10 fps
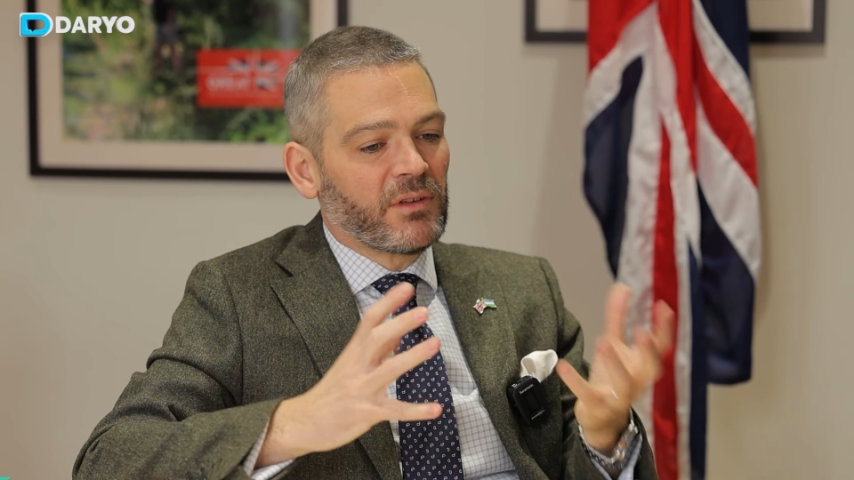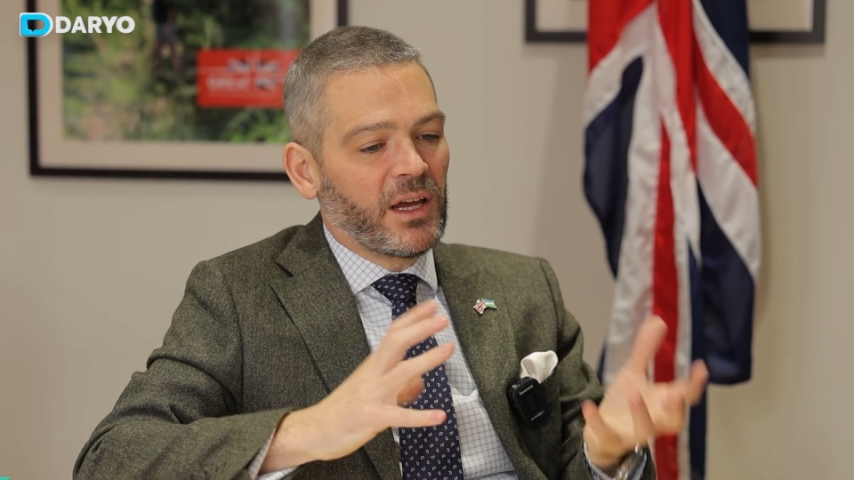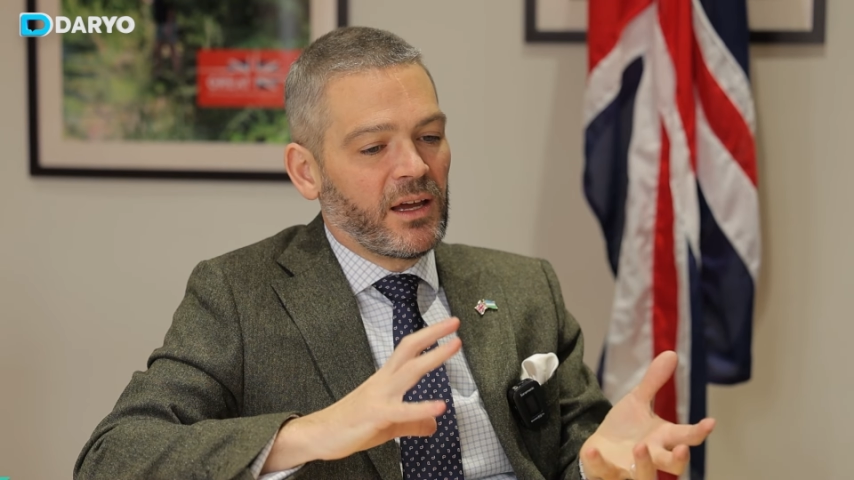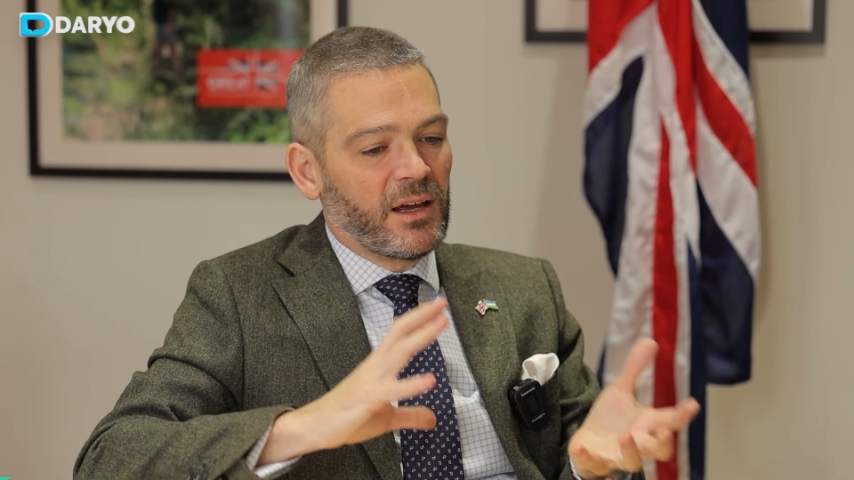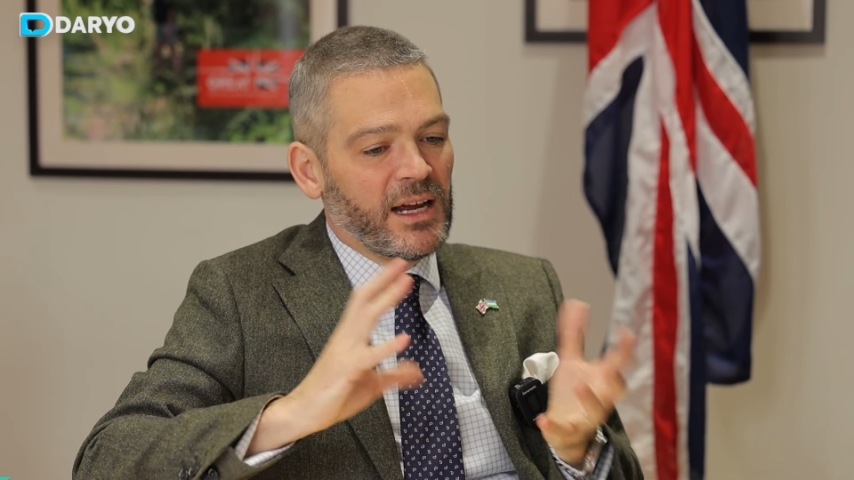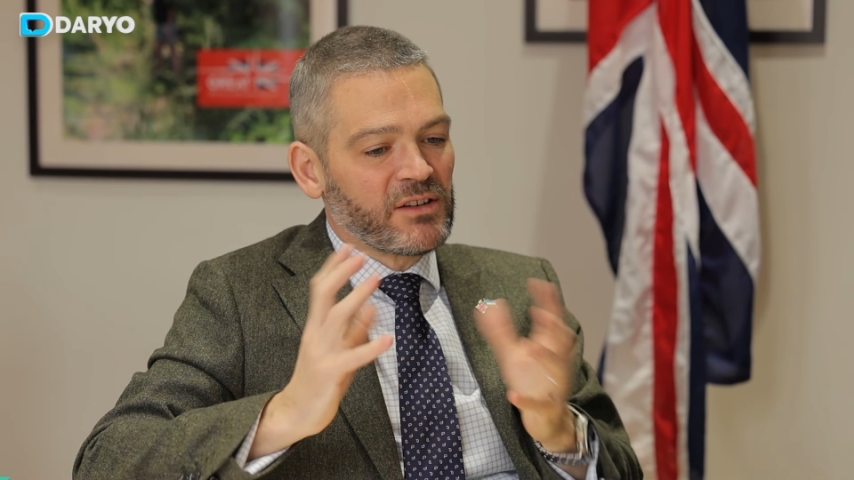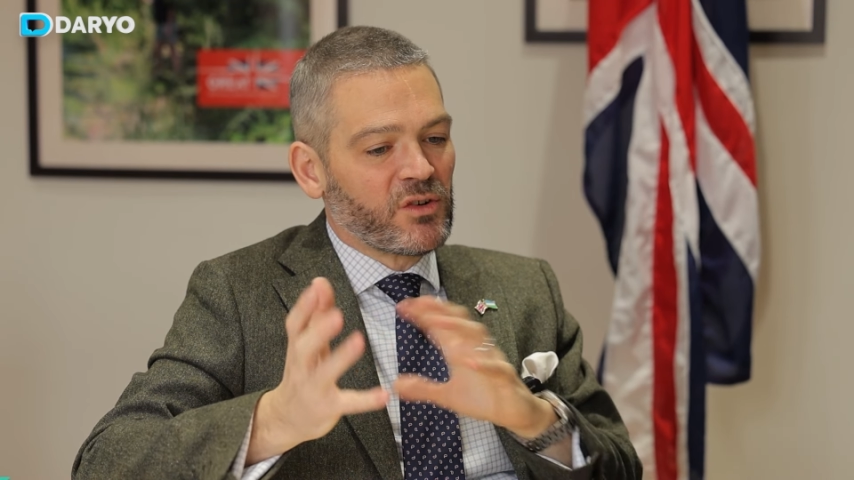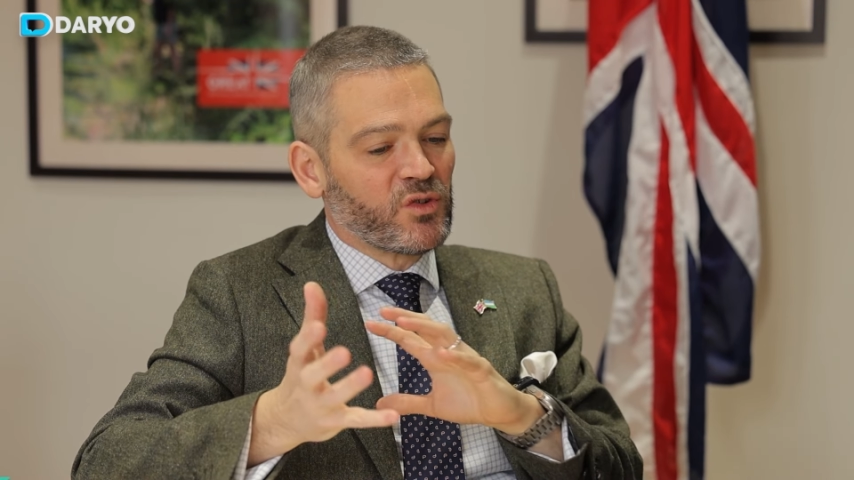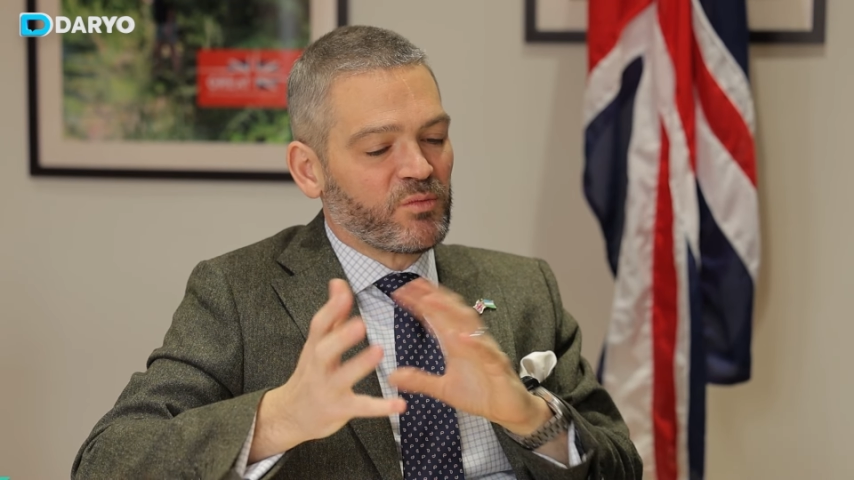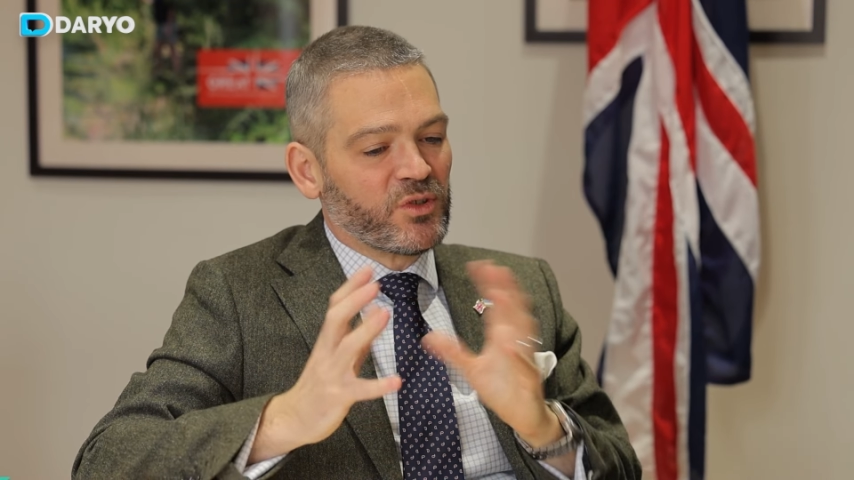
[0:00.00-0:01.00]

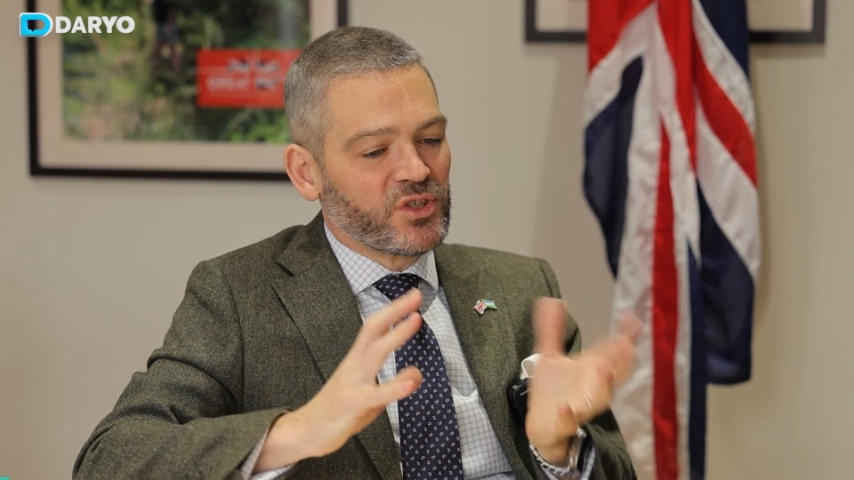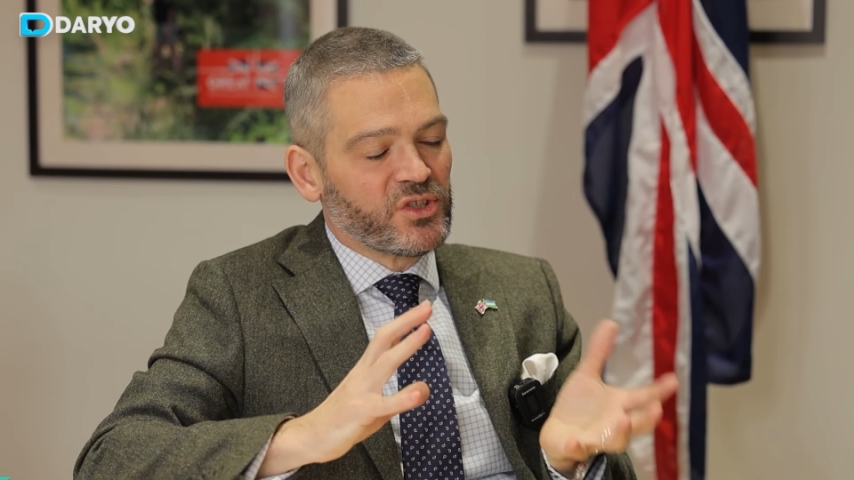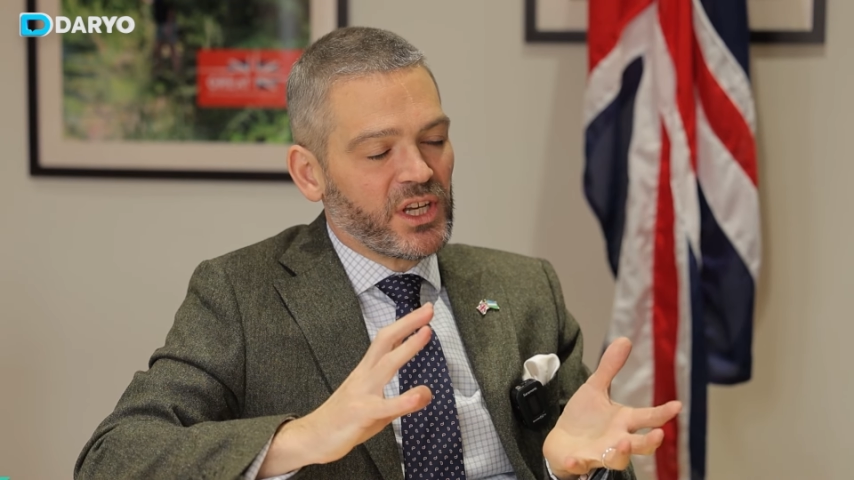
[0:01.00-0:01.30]
agricultural produce